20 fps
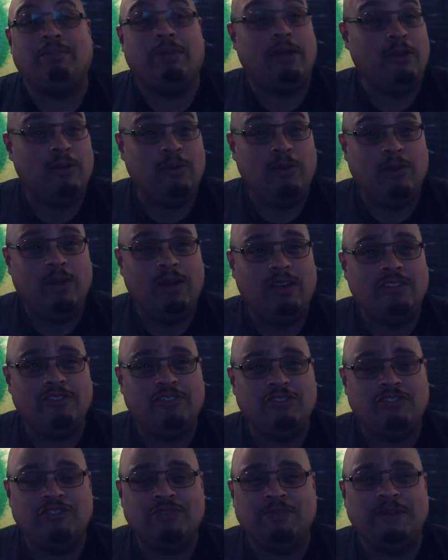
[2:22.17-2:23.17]
paranoid, if
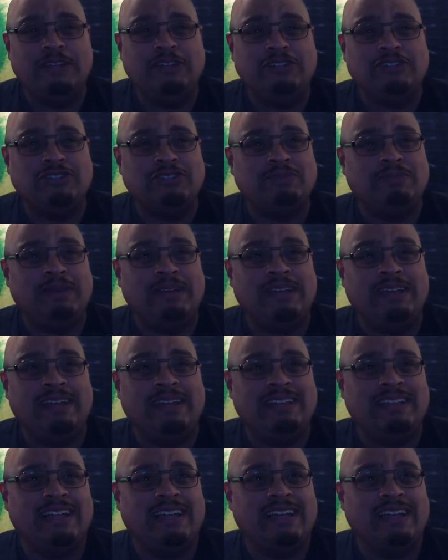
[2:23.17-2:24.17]
it's me just
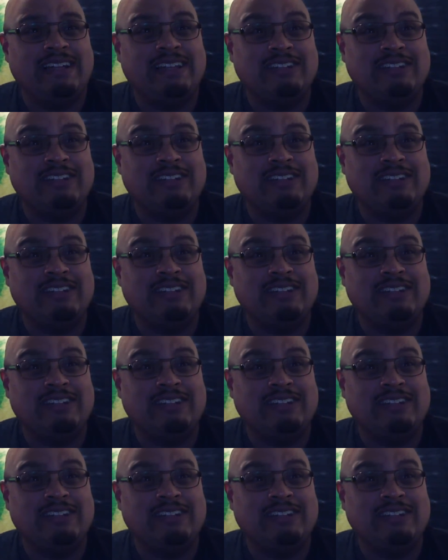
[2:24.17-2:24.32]
being like a